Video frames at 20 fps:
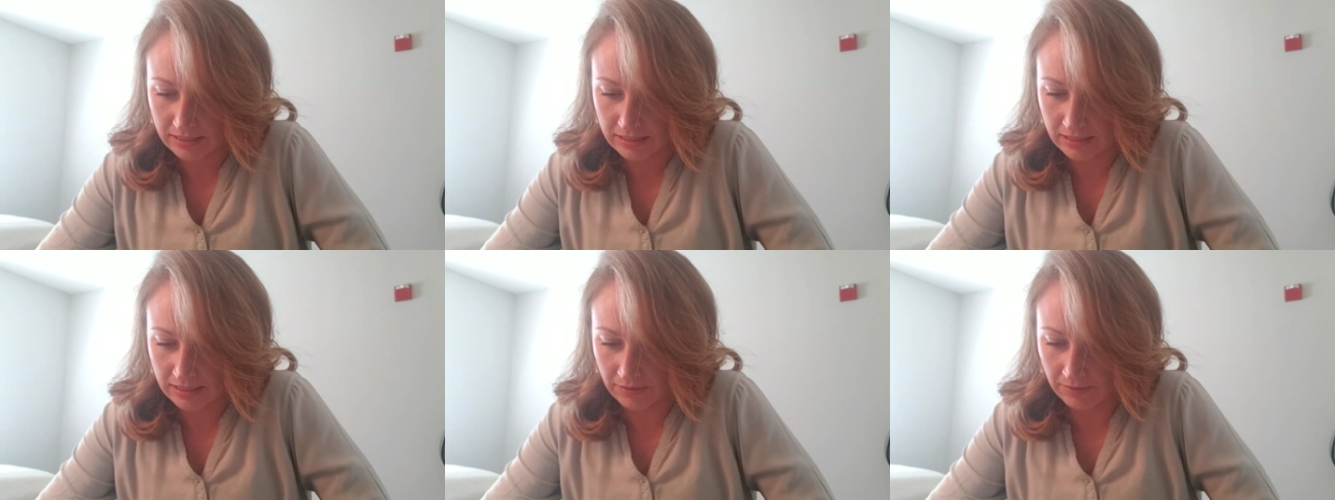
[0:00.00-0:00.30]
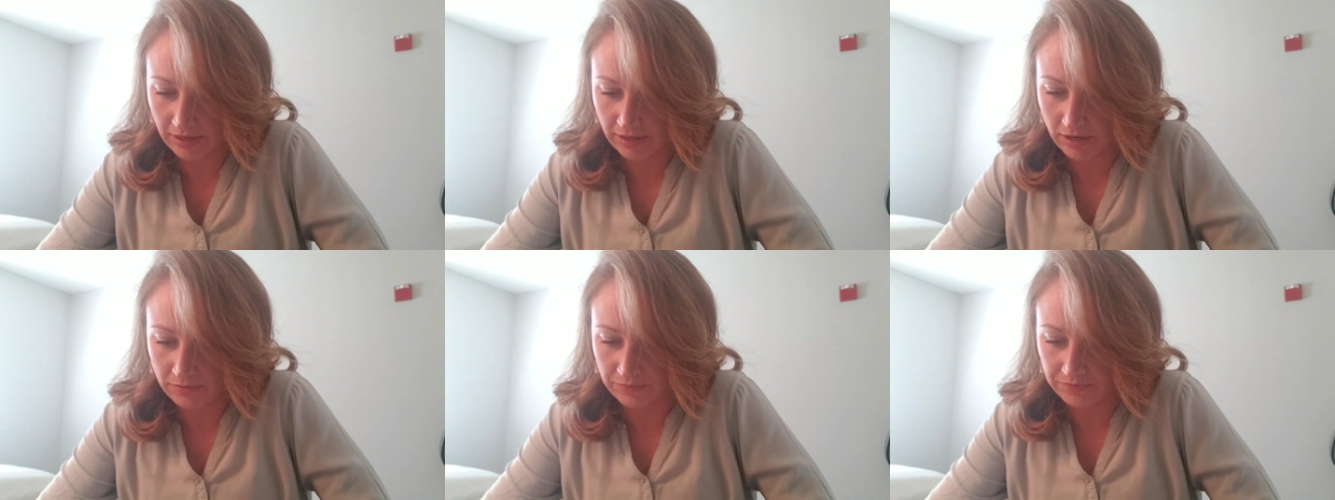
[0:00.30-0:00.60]
here we
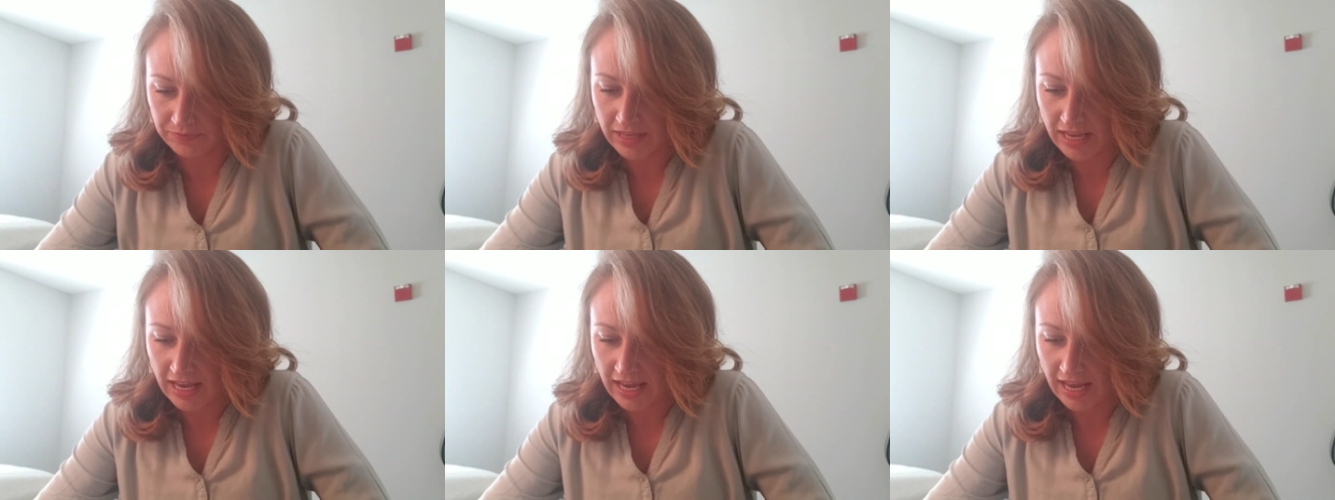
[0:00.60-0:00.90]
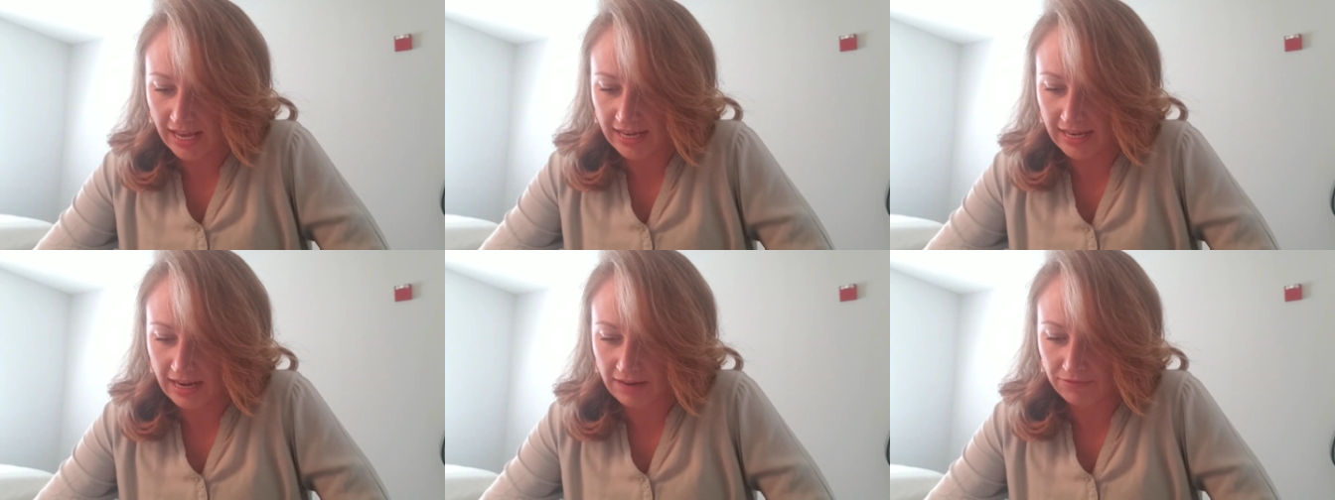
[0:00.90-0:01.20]
go.
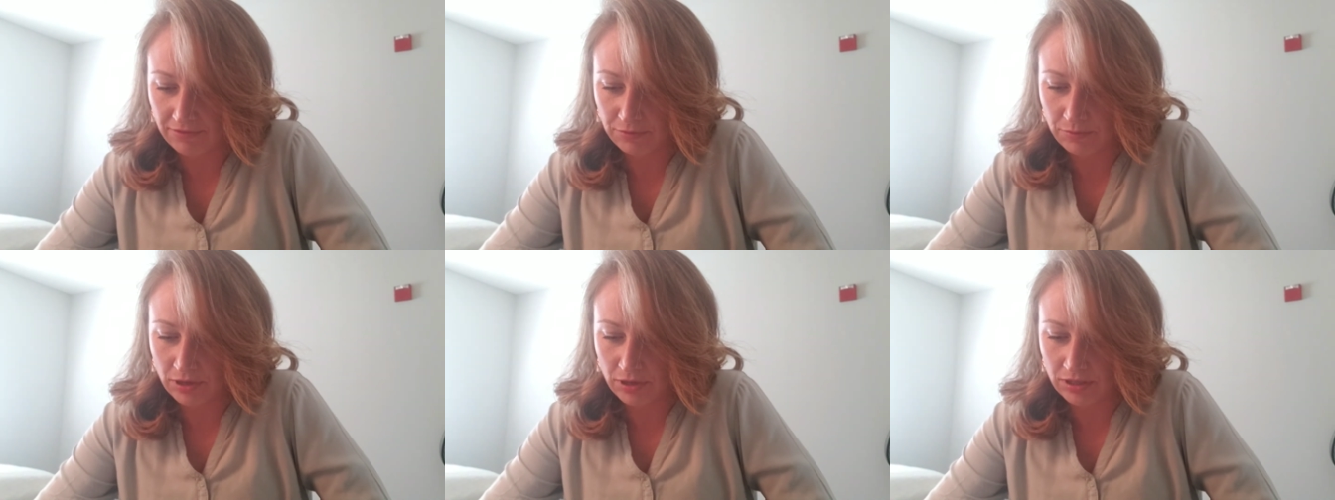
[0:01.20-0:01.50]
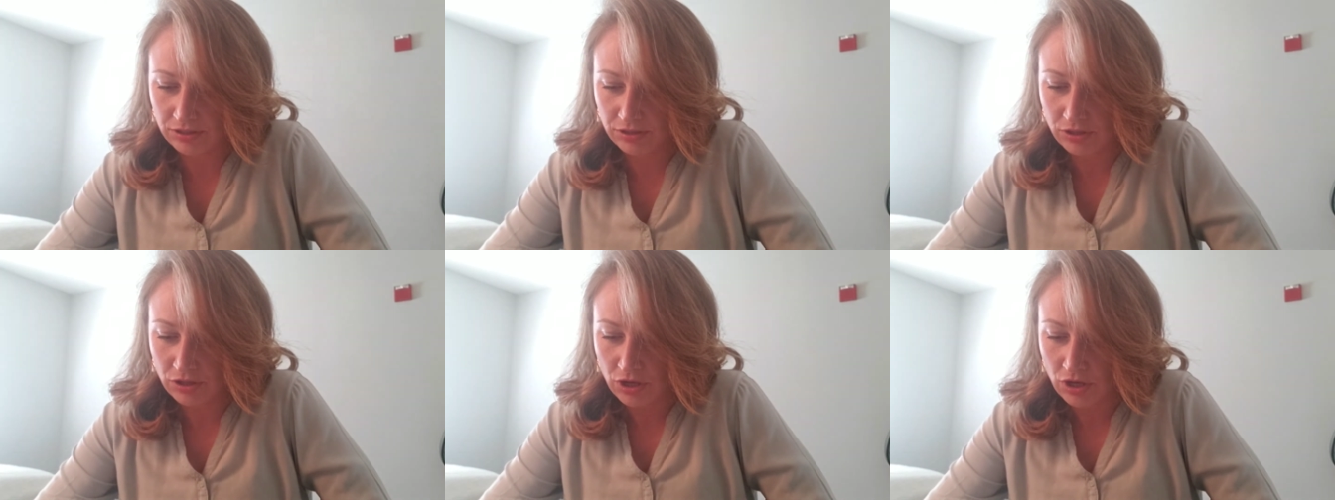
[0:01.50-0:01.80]
And
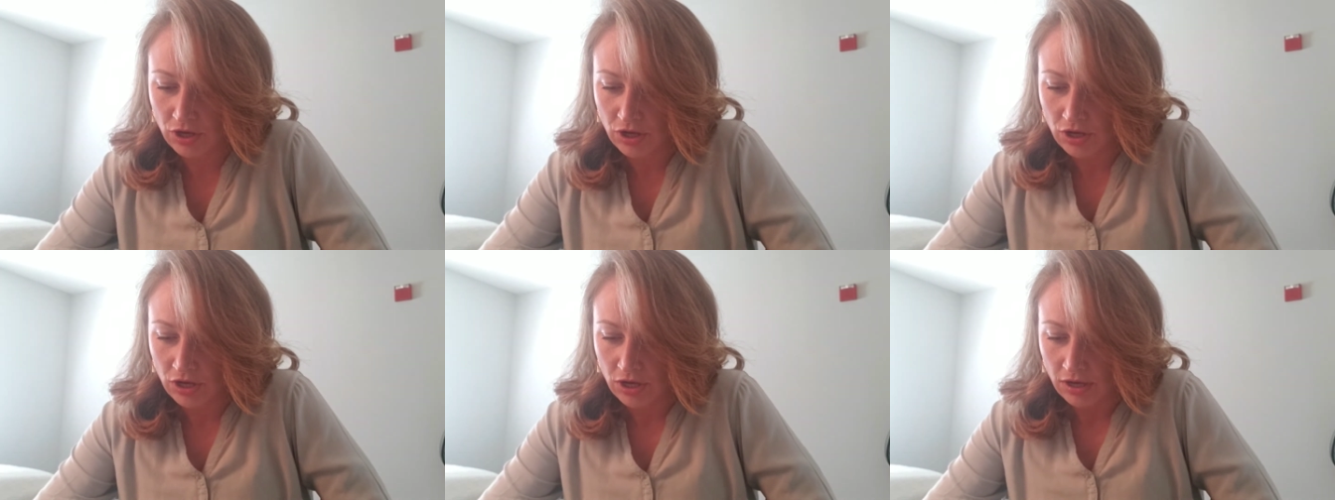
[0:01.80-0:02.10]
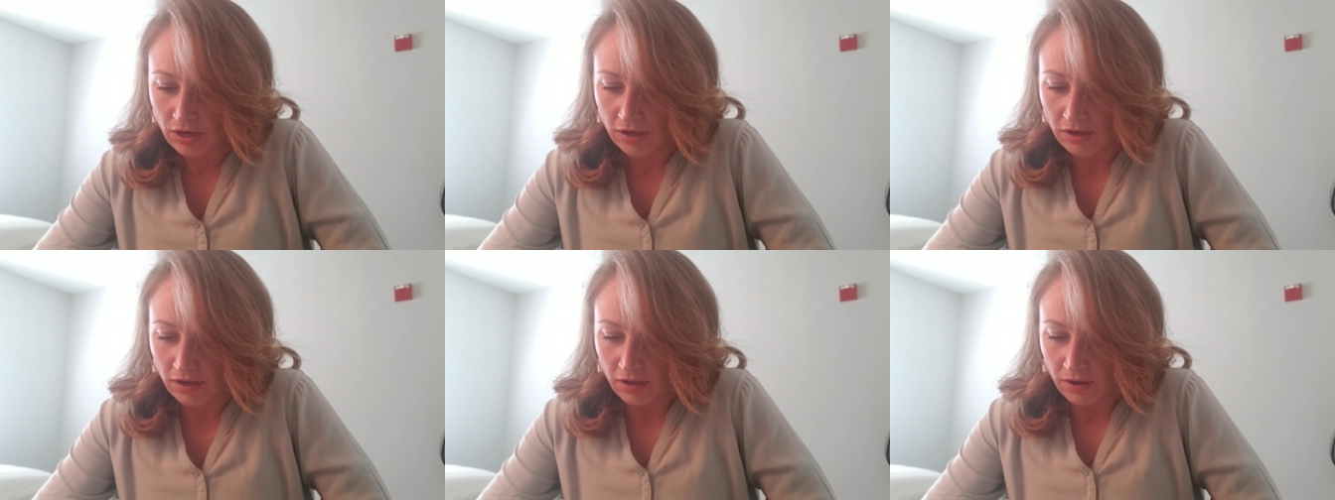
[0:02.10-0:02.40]
everyone
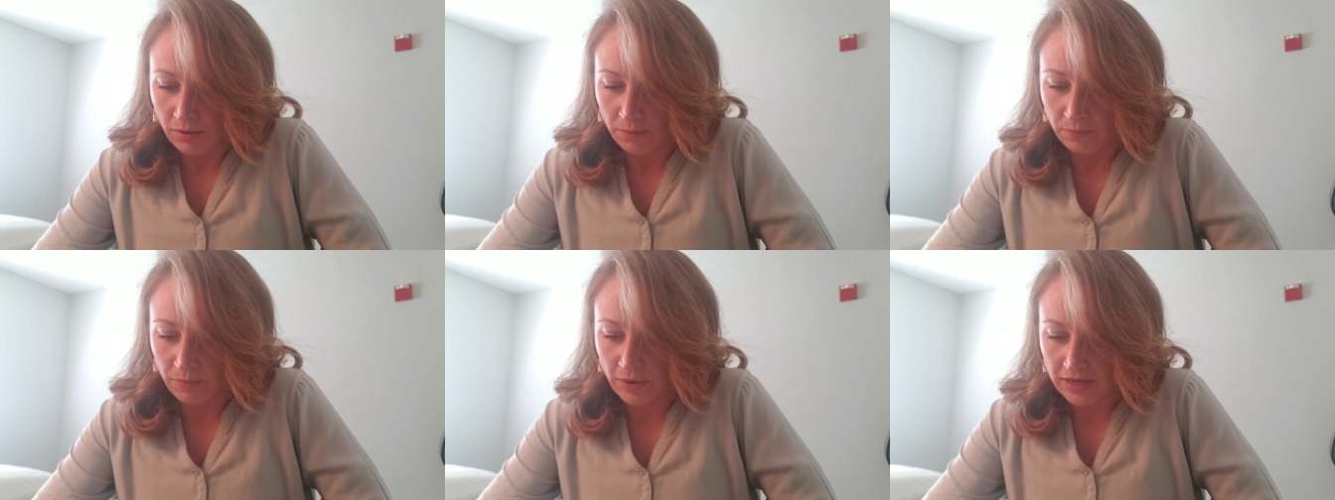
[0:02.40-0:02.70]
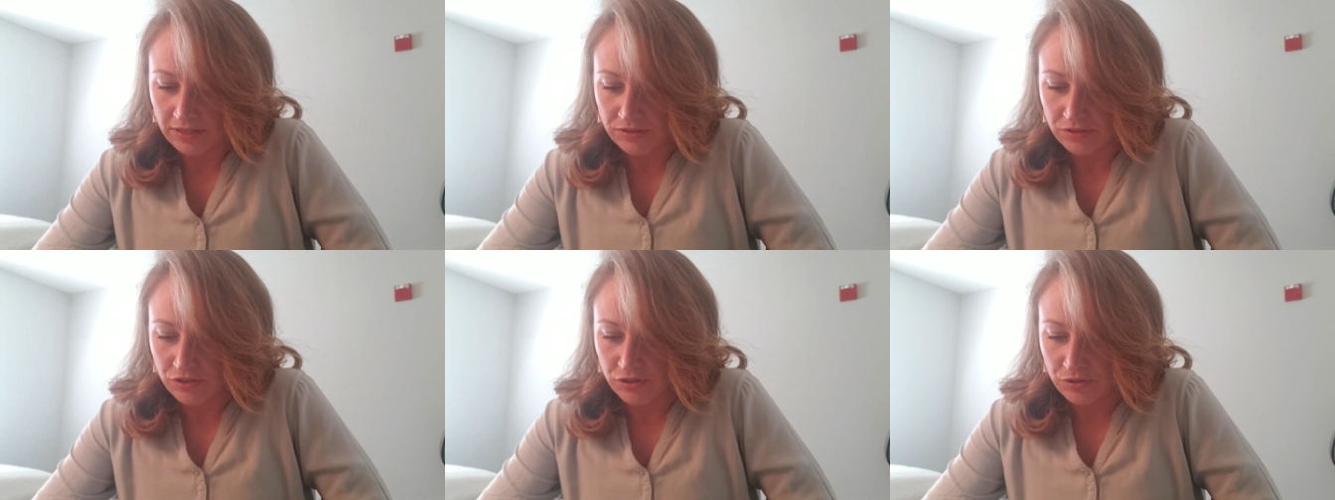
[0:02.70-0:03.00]

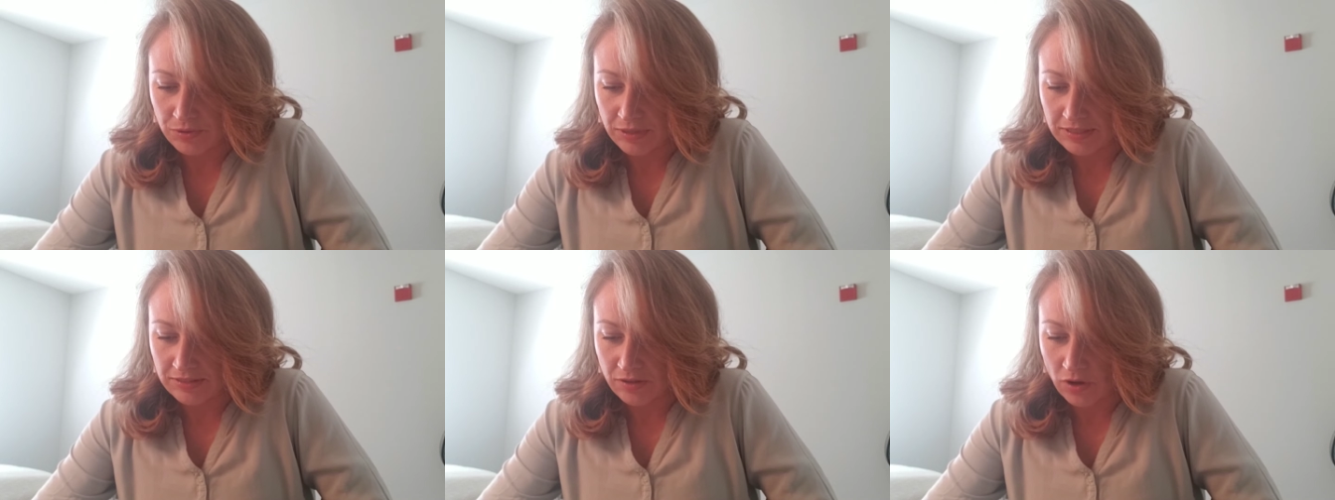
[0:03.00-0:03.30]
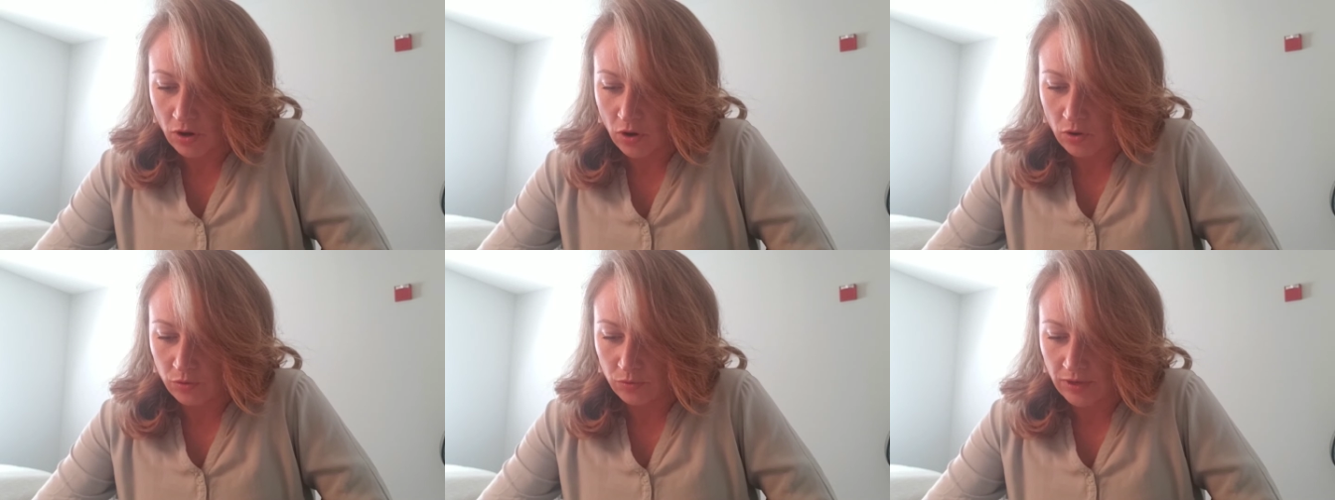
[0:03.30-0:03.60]
went to his
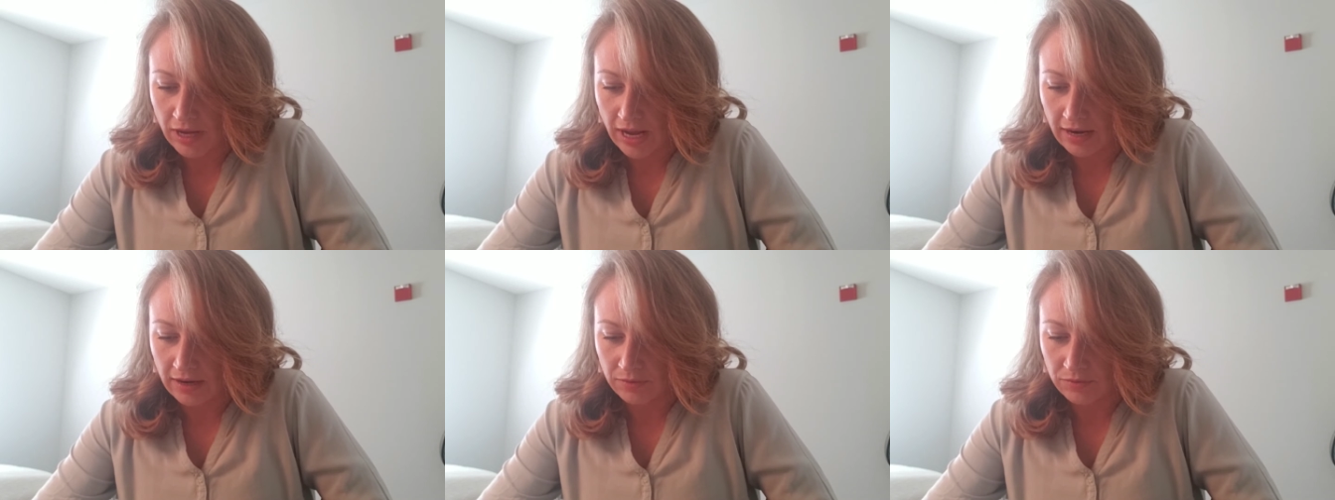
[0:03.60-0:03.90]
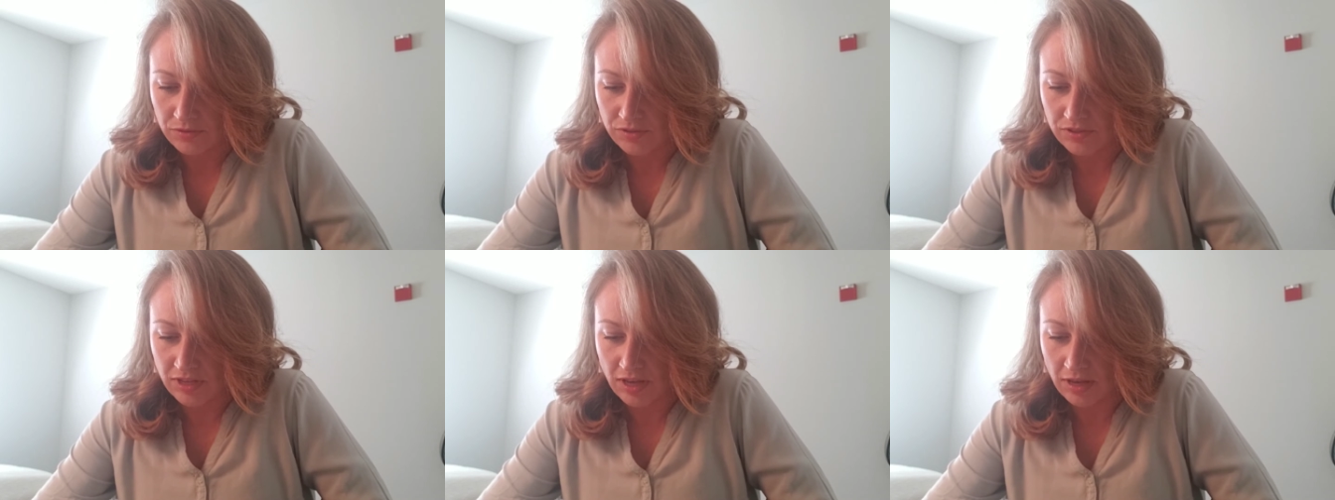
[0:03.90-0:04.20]
own house,